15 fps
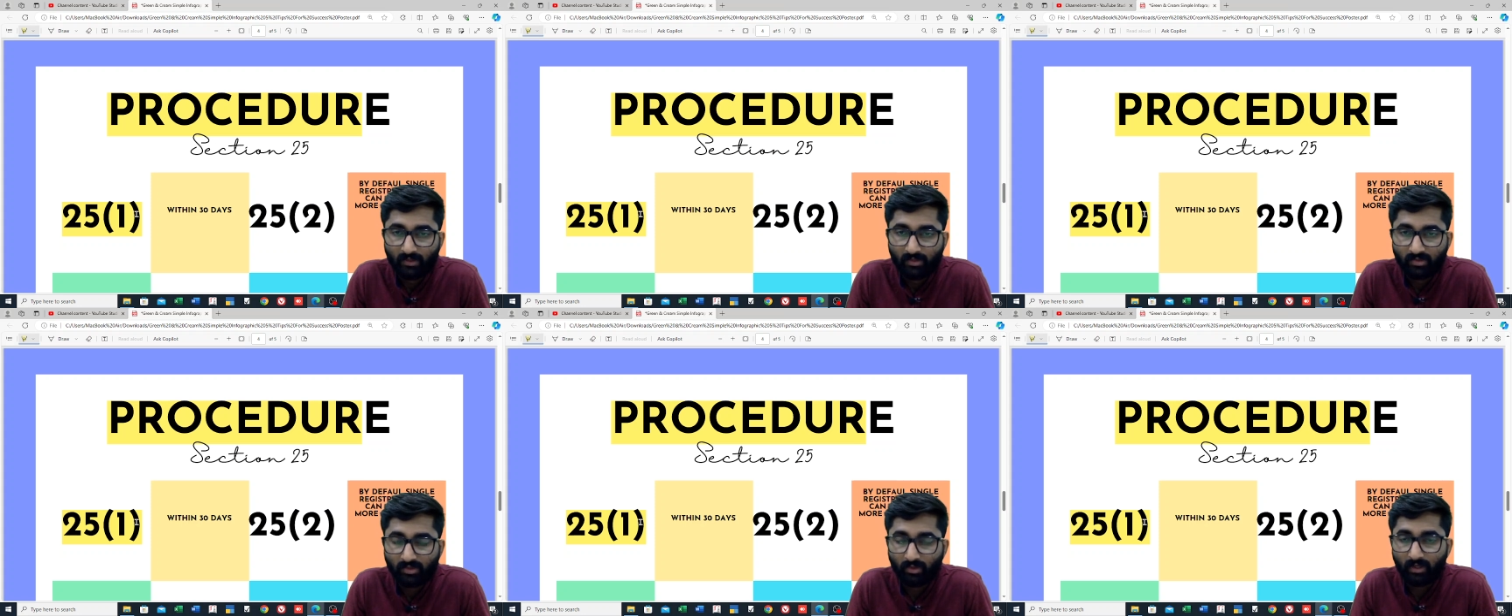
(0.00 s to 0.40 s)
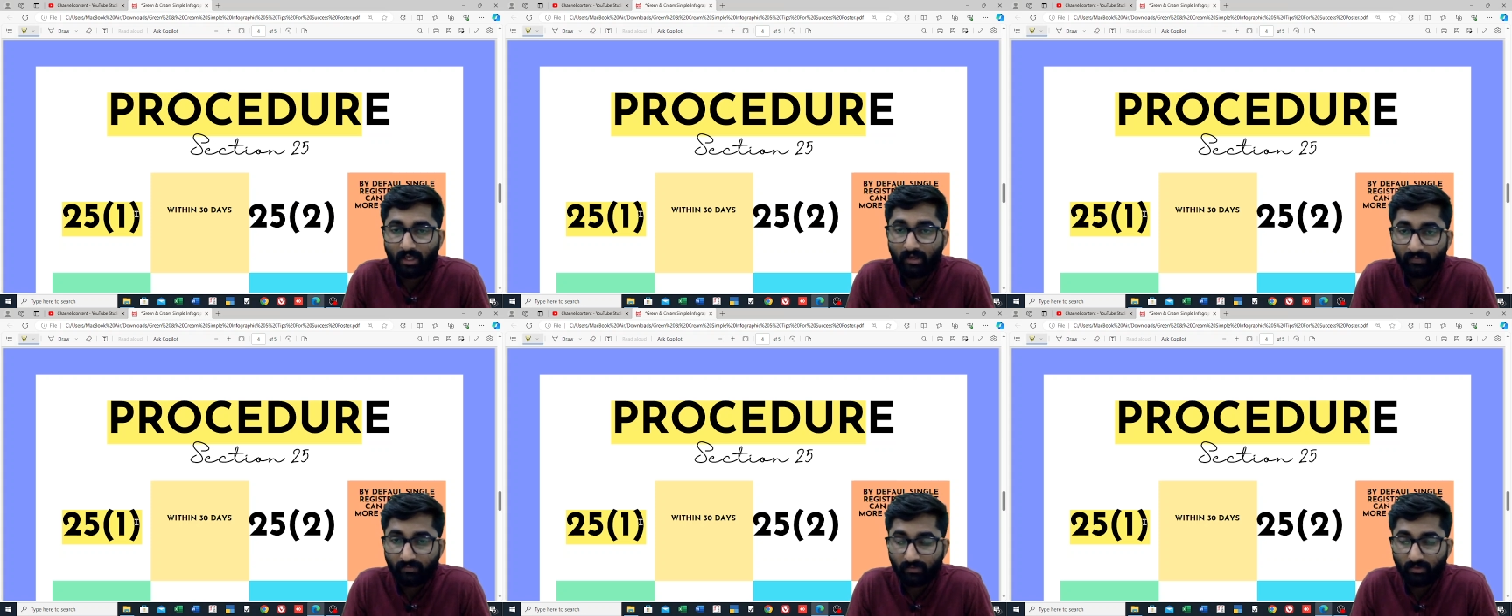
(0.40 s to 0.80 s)
So
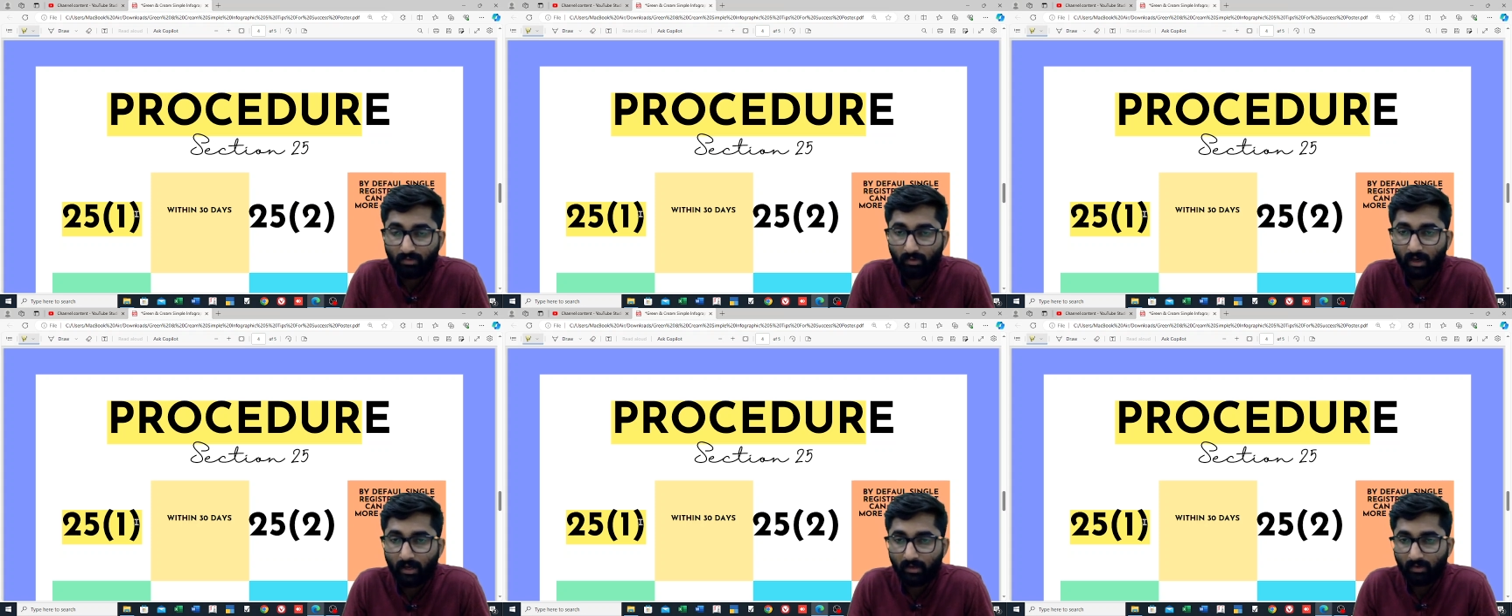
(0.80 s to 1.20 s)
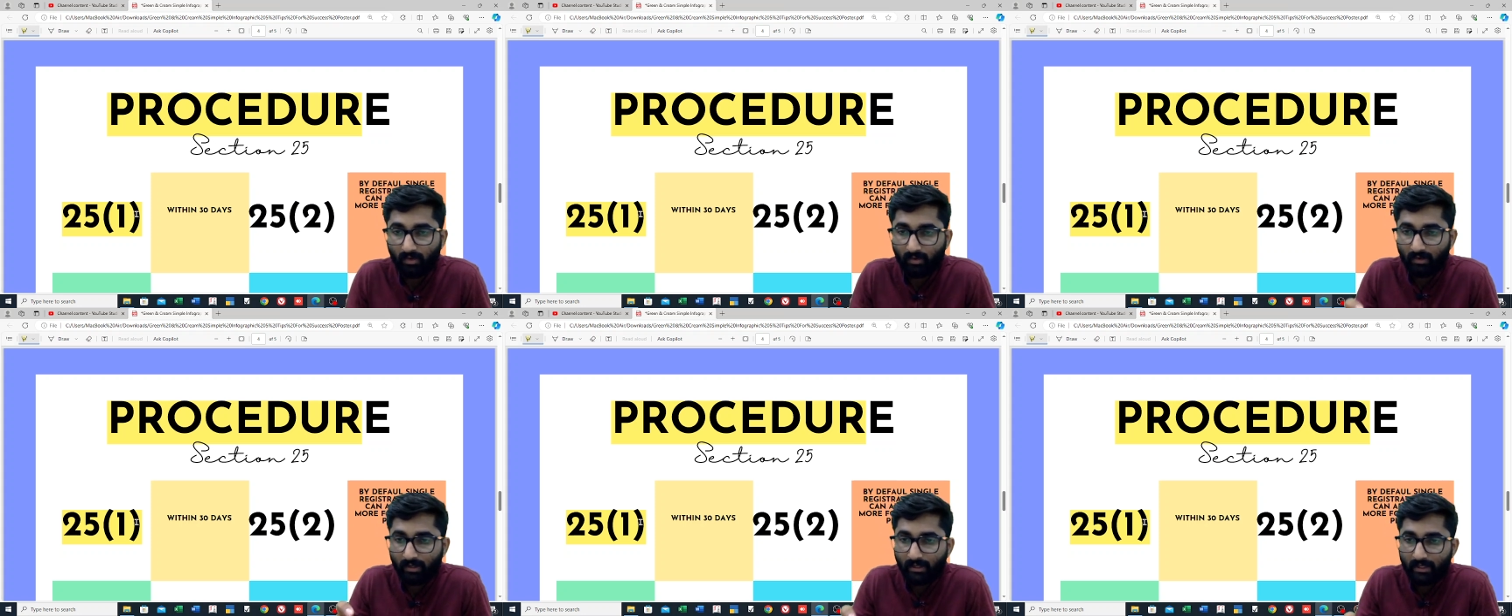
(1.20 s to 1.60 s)
if you are
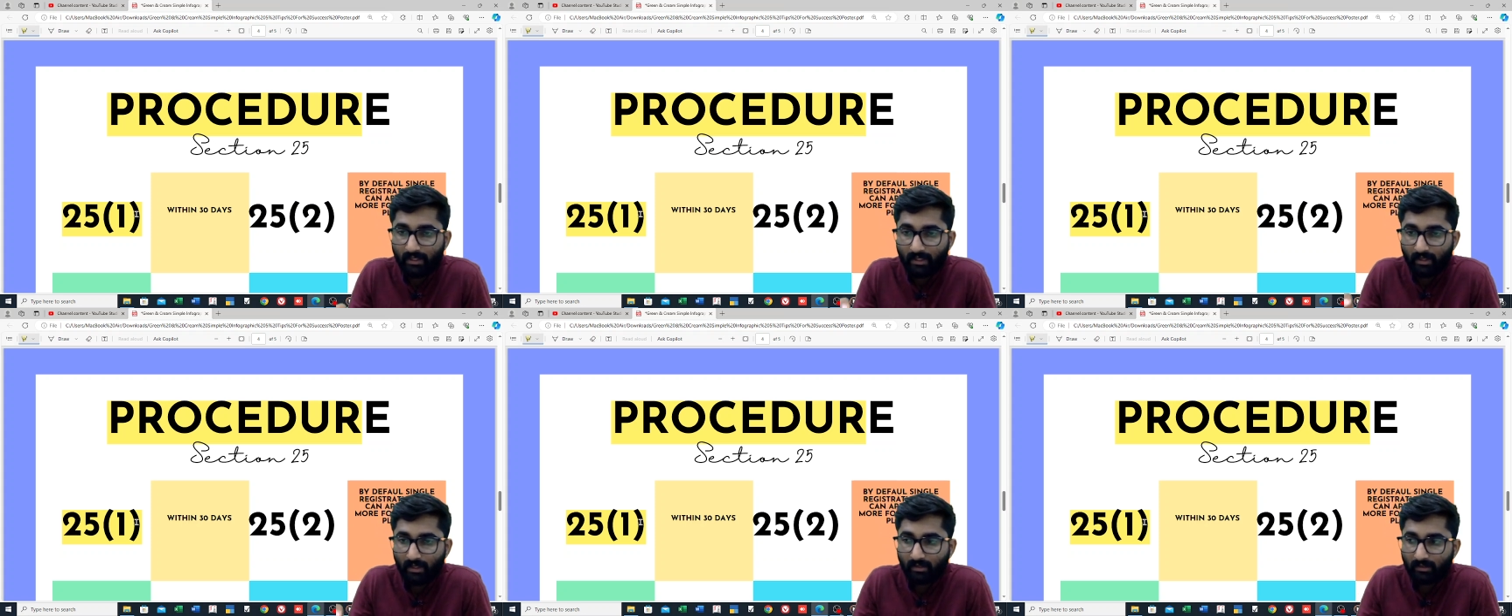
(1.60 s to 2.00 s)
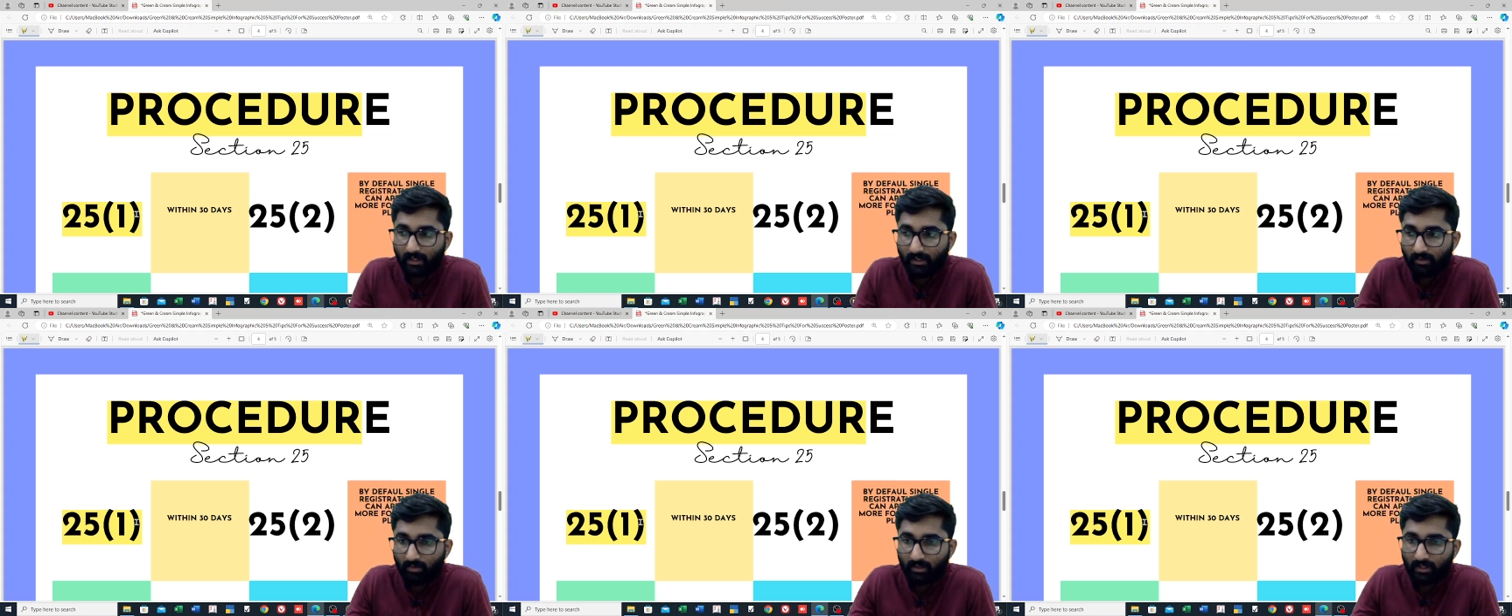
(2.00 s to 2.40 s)
already in
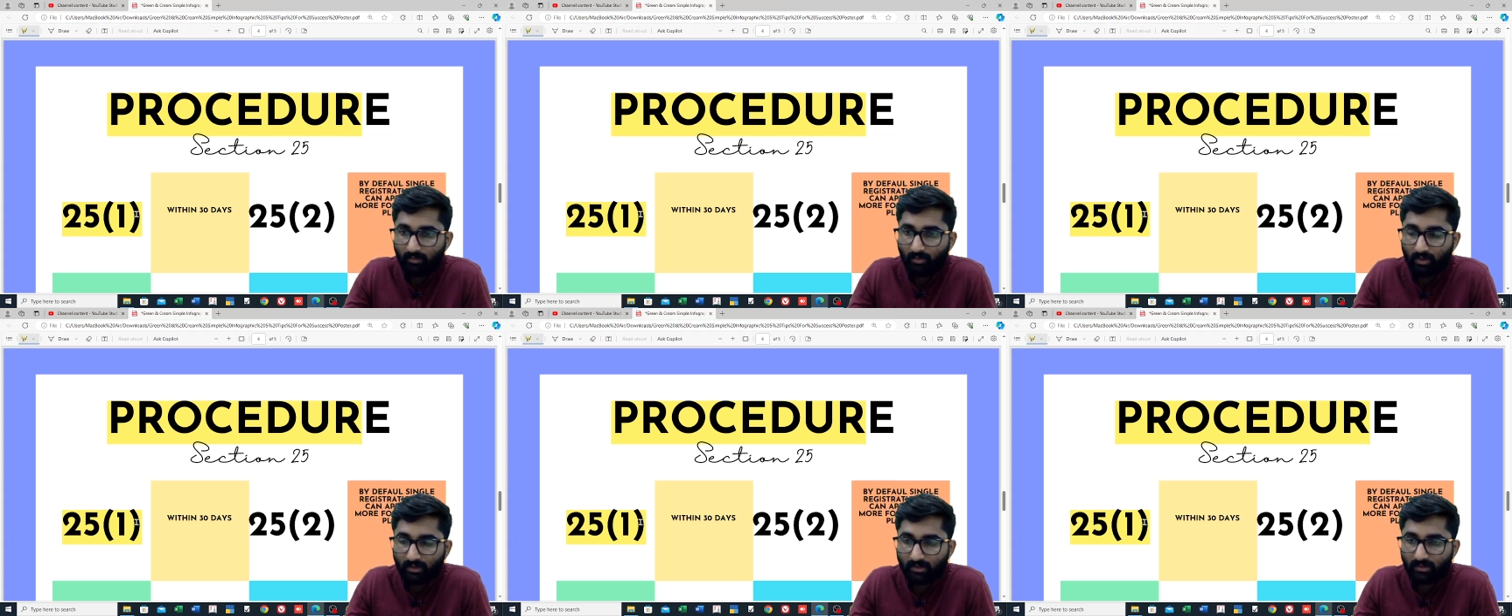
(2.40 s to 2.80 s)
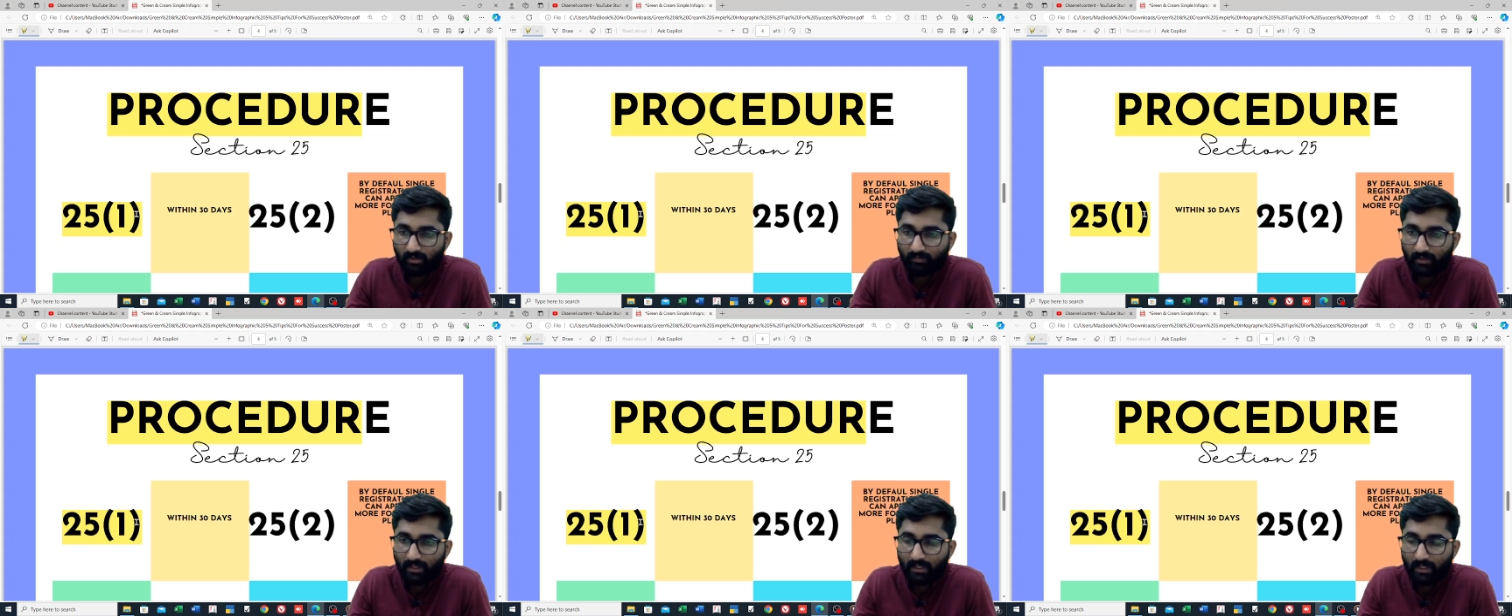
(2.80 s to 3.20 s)
territorial waters
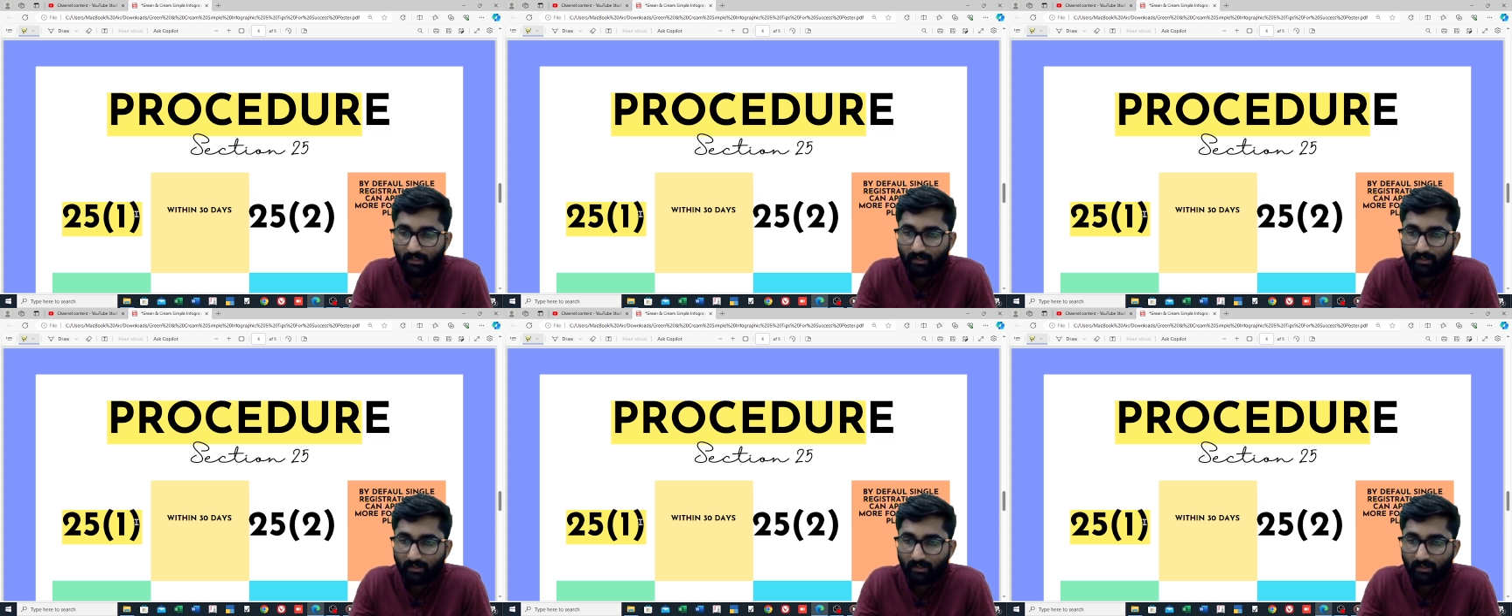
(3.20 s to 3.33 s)
of India,